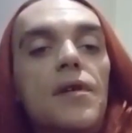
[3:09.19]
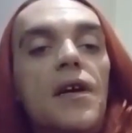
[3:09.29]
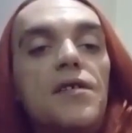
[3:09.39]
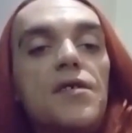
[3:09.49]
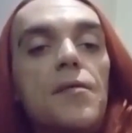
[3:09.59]

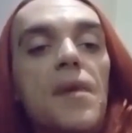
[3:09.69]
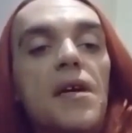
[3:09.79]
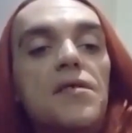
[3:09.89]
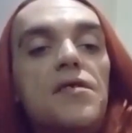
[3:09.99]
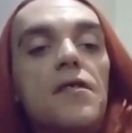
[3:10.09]
as a
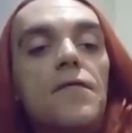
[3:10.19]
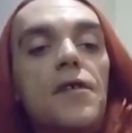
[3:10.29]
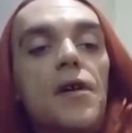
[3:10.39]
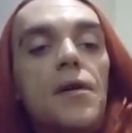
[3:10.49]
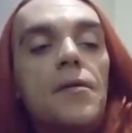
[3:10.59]
means of,
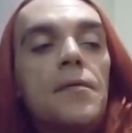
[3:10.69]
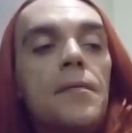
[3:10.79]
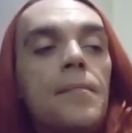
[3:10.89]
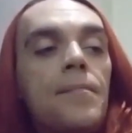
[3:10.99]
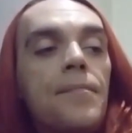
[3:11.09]
you know,
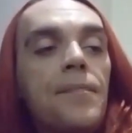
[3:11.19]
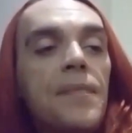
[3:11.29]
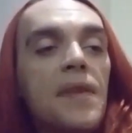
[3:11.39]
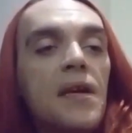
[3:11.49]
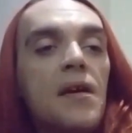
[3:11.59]

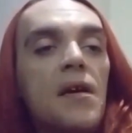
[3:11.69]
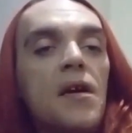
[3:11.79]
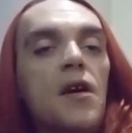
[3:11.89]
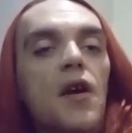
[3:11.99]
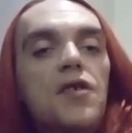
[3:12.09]

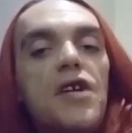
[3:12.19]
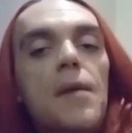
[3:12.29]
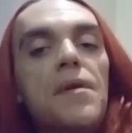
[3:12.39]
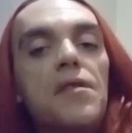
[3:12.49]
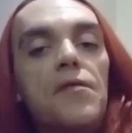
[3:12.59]

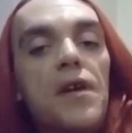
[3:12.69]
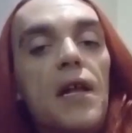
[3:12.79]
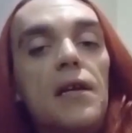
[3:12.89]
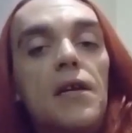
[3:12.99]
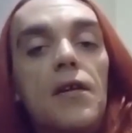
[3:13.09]
escaping the
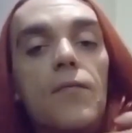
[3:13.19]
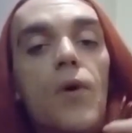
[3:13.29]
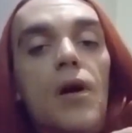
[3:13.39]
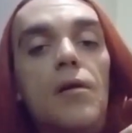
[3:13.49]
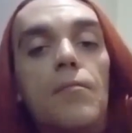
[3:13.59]
reality of
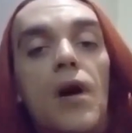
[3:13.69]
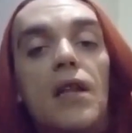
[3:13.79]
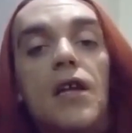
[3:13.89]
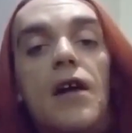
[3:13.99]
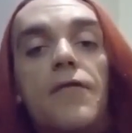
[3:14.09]
what
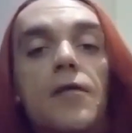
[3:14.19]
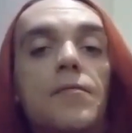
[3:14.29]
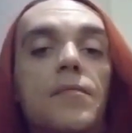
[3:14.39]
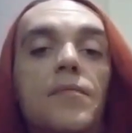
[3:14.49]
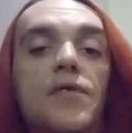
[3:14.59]
my life
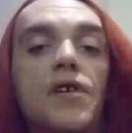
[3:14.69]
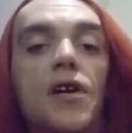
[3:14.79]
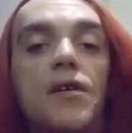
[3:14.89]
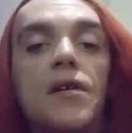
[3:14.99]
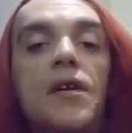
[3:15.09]
had,
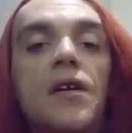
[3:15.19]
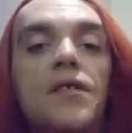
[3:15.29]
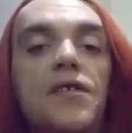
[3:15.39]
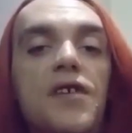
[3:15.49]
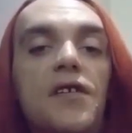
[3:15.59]
you know,
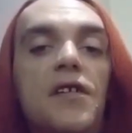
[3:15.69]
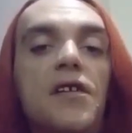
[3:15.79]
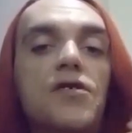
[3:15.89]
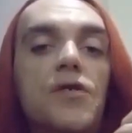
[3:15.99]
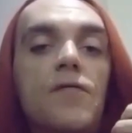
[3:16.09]
descended
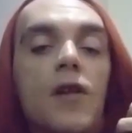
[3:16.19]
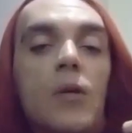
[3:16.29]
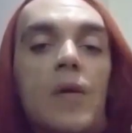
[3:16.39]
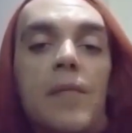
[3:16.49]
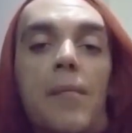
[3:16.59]
into
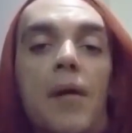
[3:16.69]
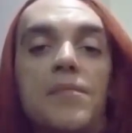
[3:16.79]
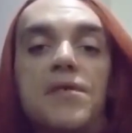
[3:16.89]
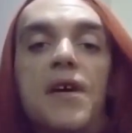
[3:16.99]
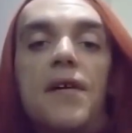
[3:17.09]
following my
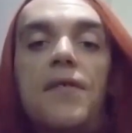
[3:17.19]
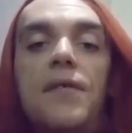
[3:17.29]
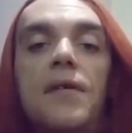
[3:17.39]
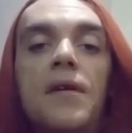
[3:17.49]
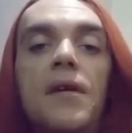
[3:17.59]
mum's death.